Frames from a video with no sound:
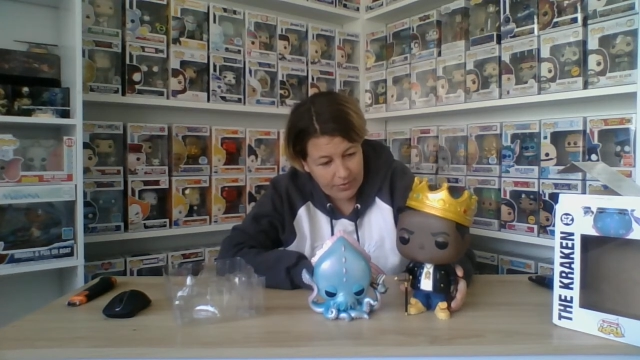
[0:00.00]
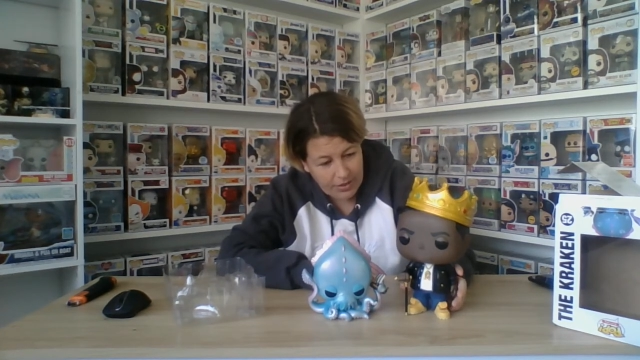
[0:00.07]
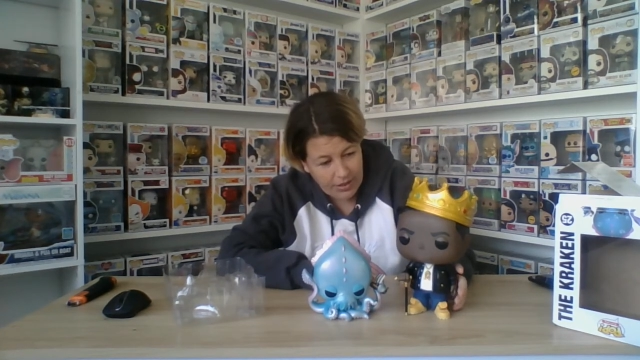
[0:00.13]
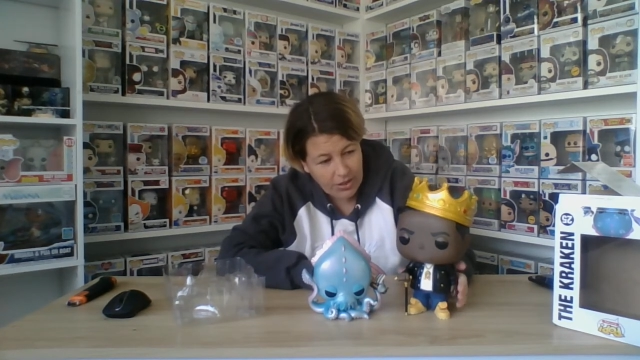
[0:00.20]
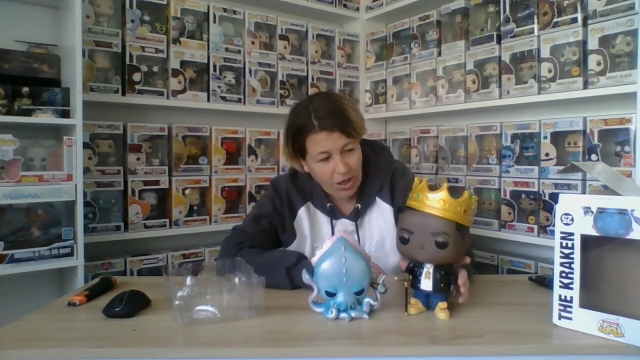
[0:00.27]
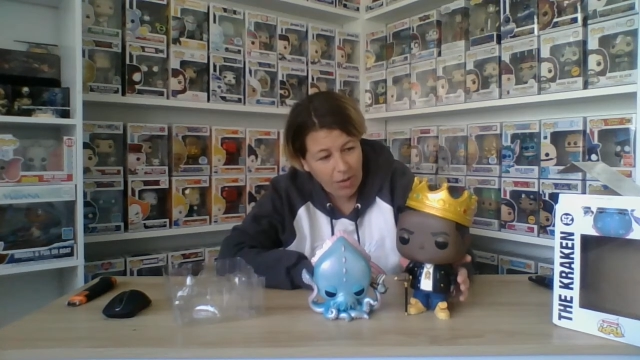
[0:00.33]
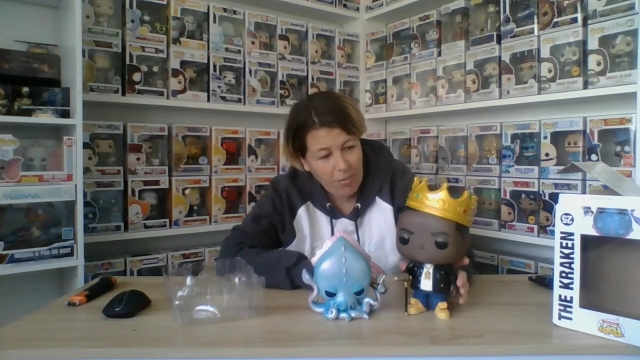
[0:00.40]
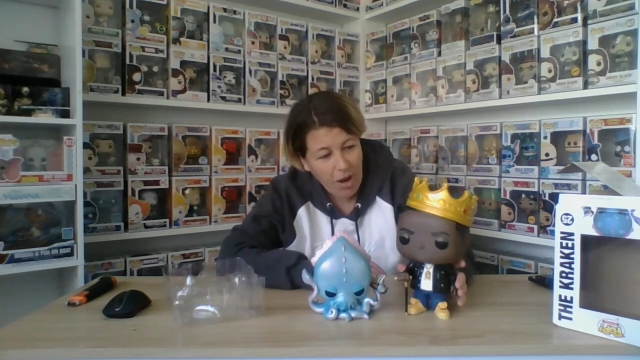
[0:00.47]

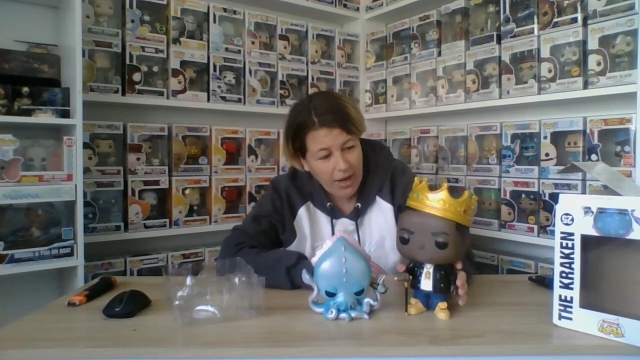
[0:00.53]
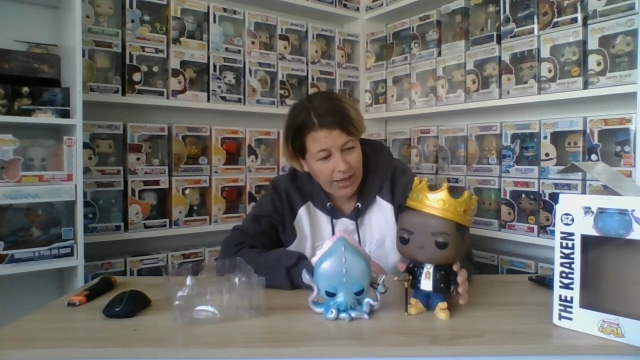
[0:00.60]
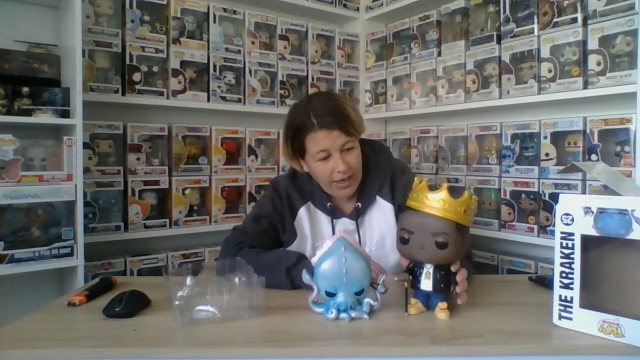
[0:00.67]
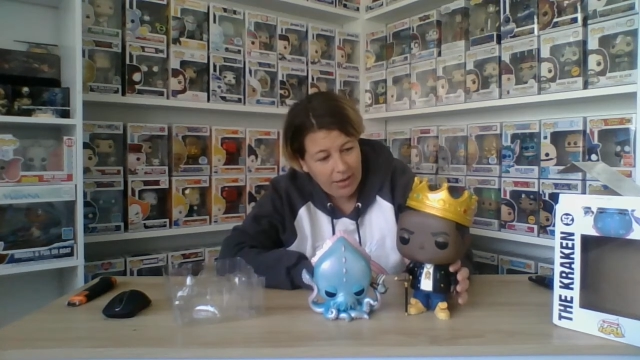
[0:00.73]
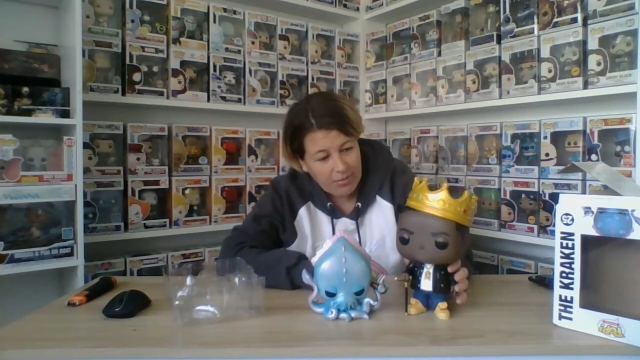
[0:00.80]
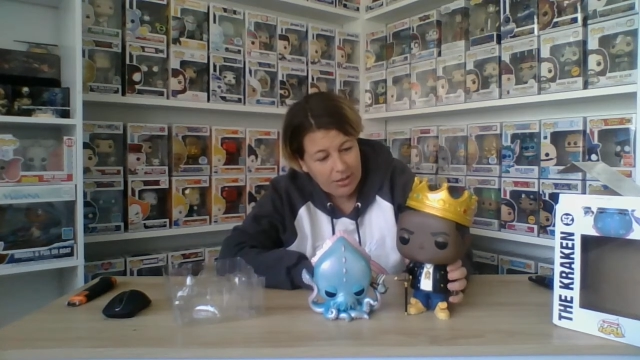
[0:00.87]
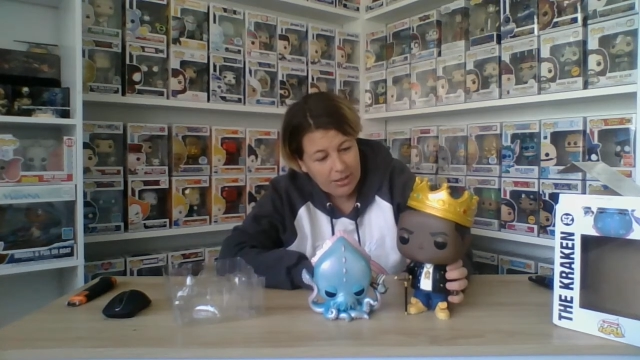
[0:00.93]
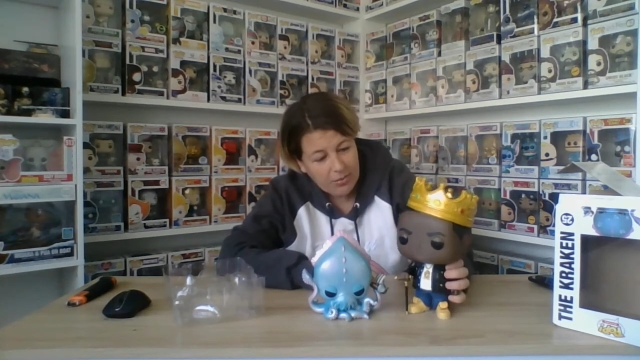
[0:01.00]
So I might
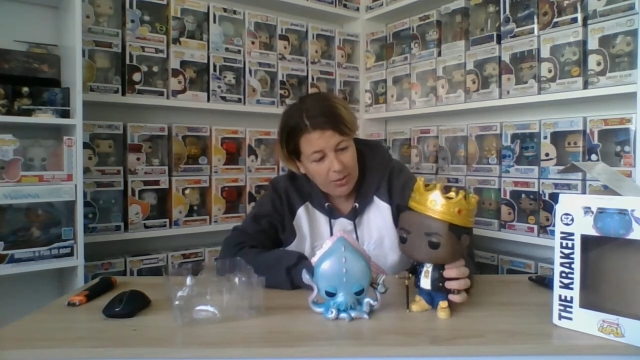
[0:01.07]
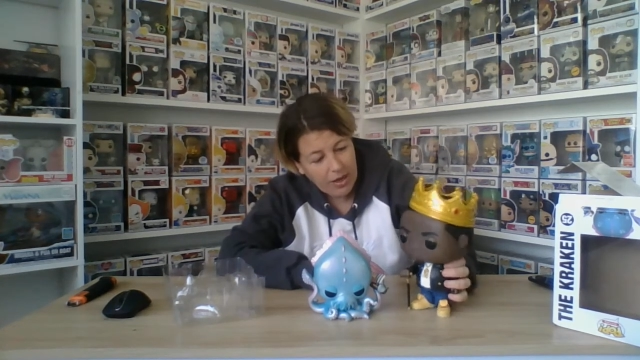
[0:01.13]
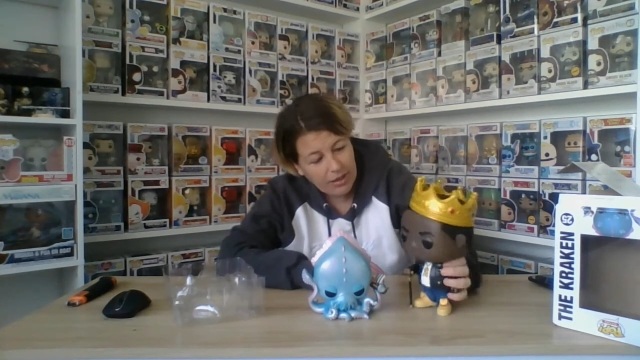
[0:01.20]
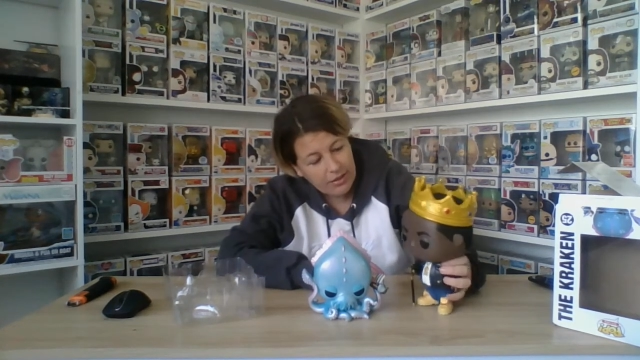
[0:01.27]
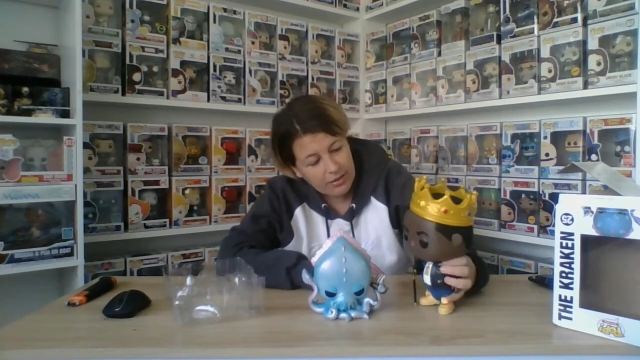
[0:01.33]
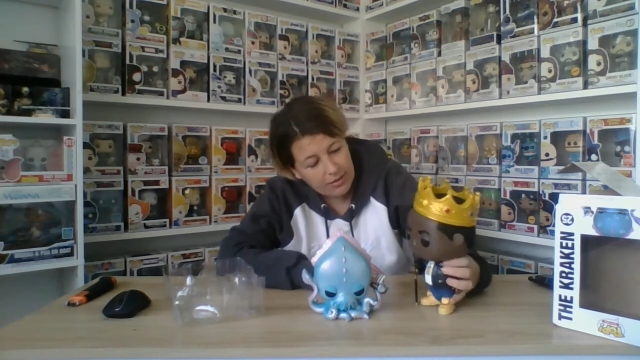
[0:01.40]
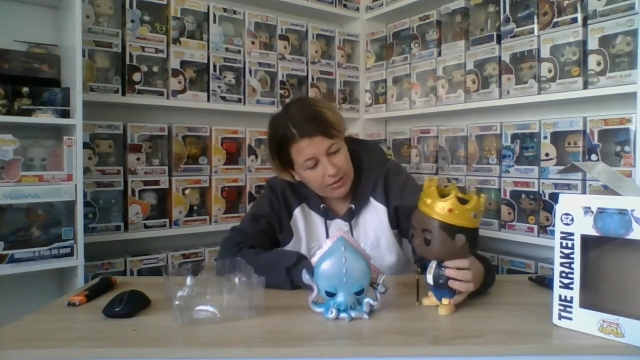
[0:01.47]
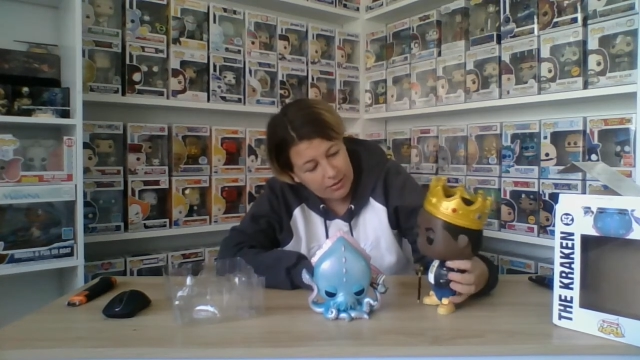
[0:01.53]
keep this
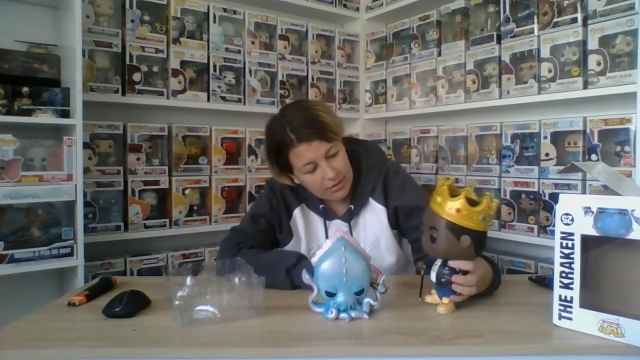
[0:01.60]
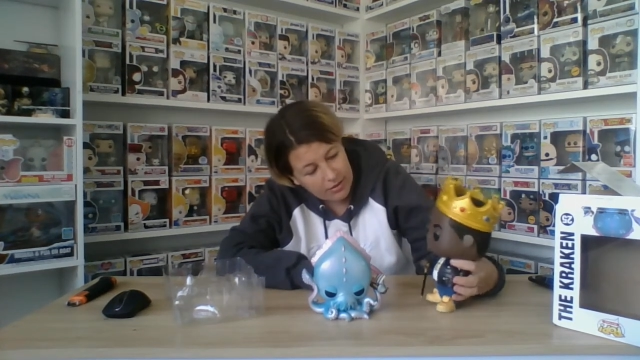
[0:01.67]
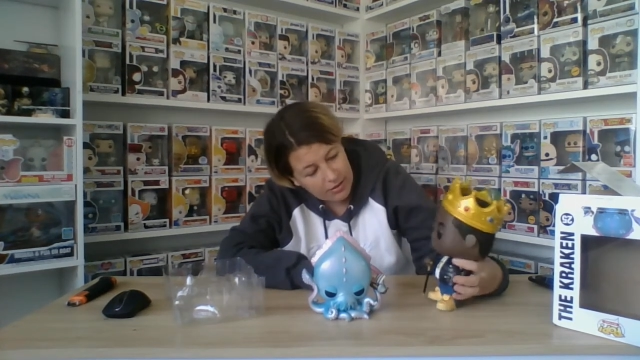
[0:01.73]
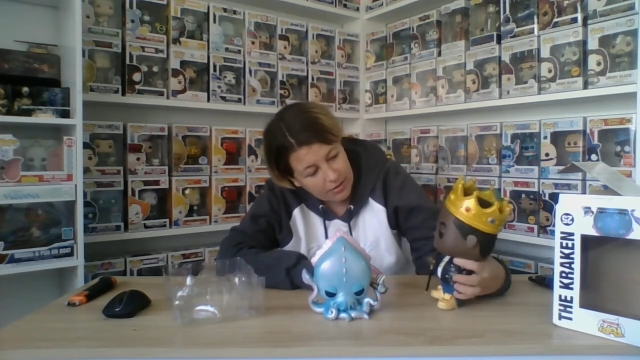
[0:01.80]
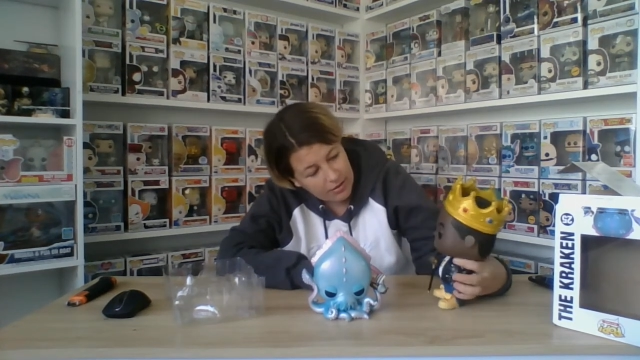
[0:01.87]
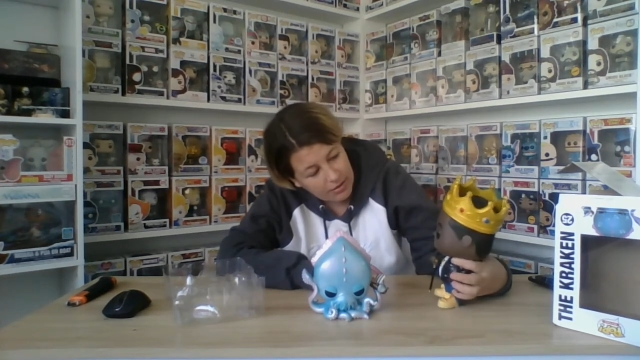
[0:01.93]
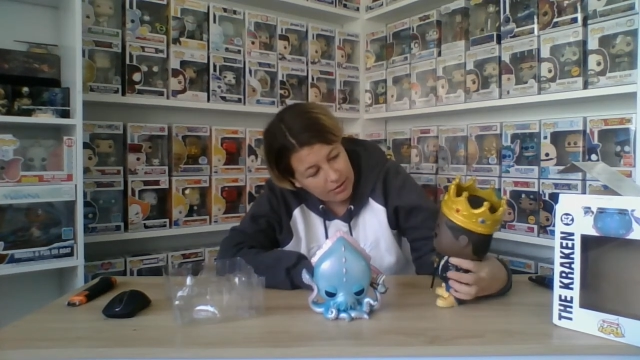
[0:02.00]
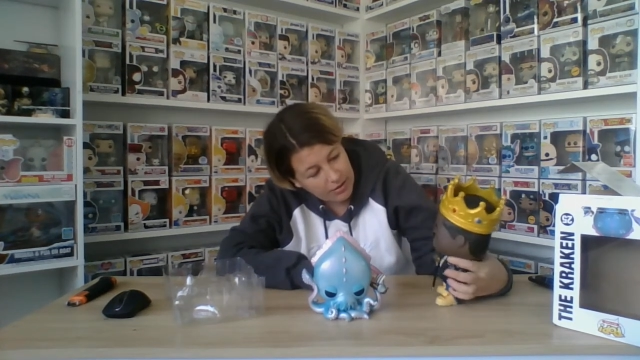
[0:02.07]
one
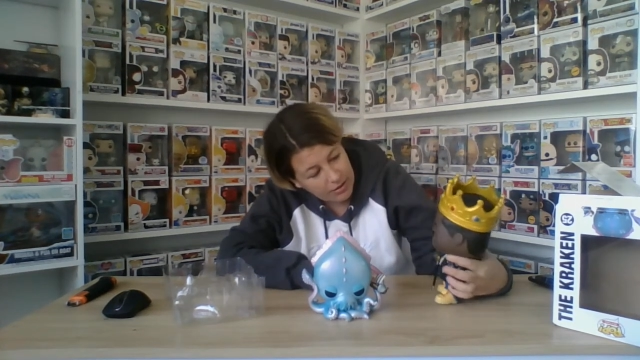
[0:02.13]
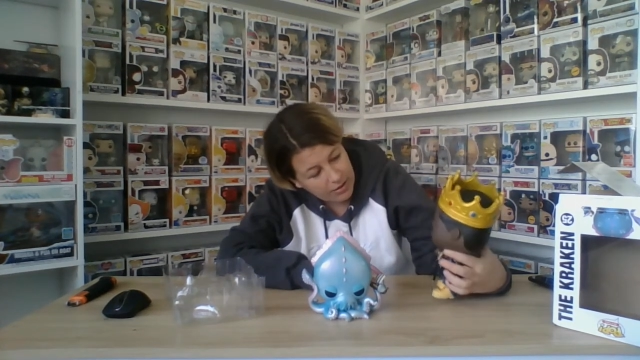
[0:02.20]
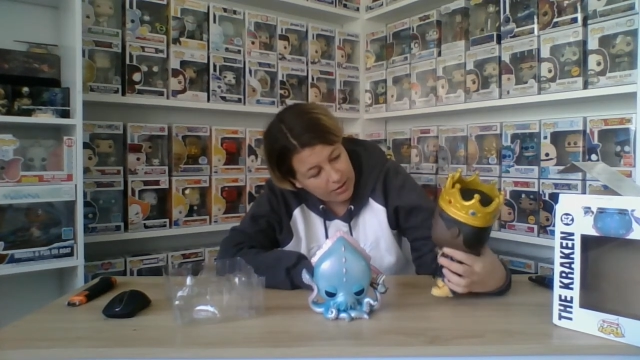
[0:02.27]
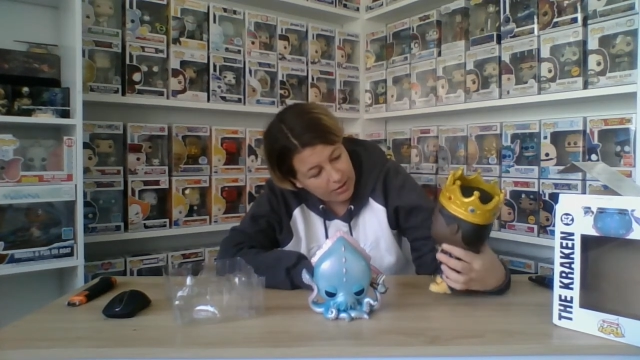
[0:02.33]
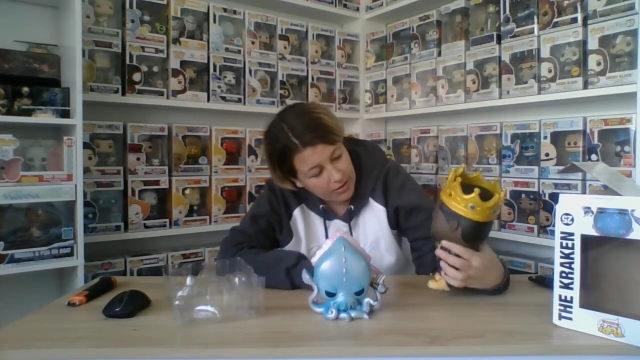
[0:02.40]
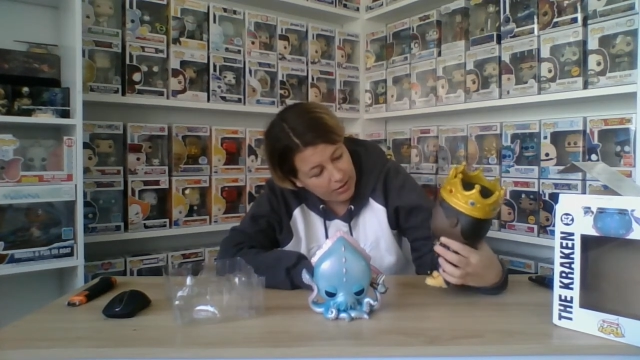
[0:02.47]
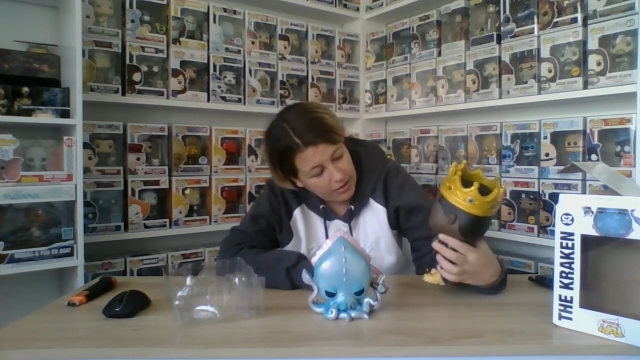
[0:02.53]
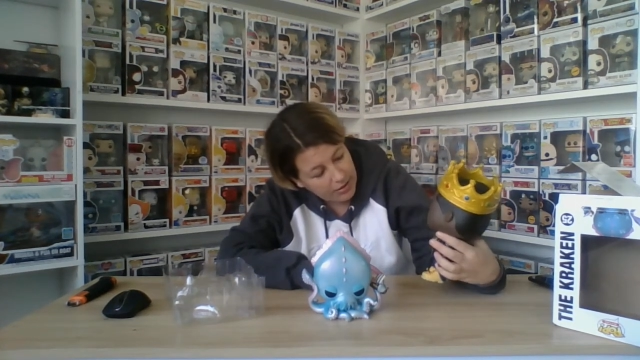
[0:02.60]

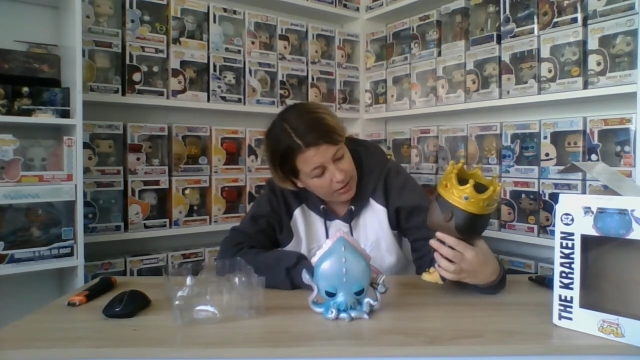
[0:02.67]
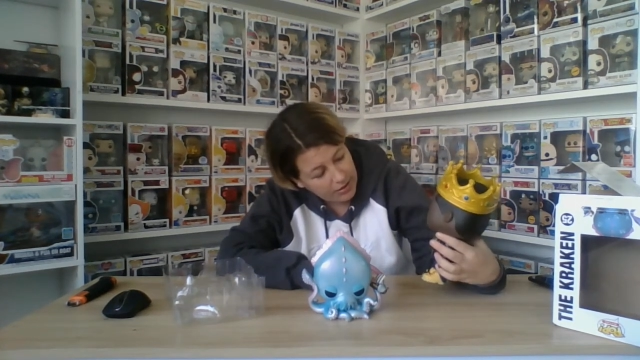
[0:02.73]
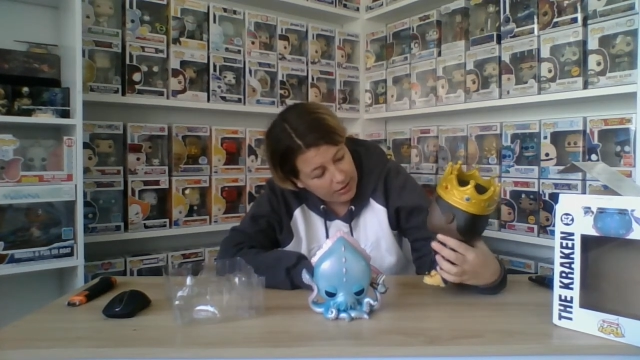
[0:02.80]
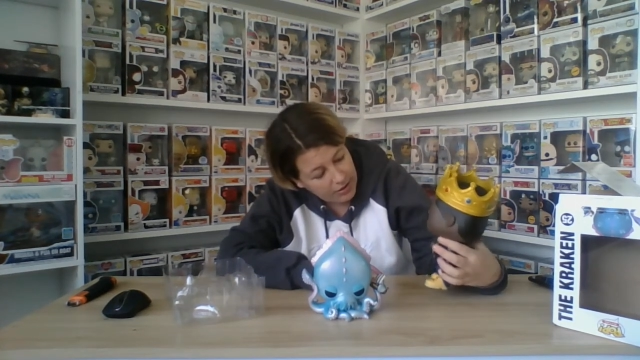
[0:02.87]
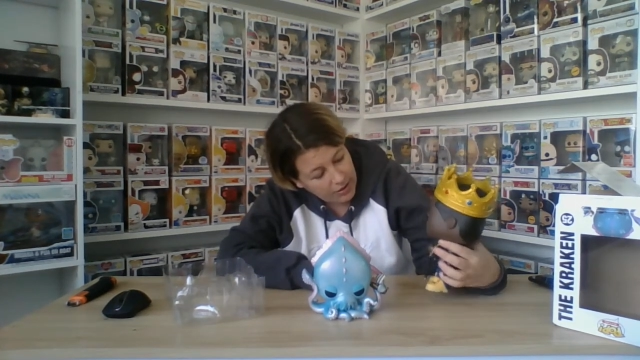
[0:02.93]
because,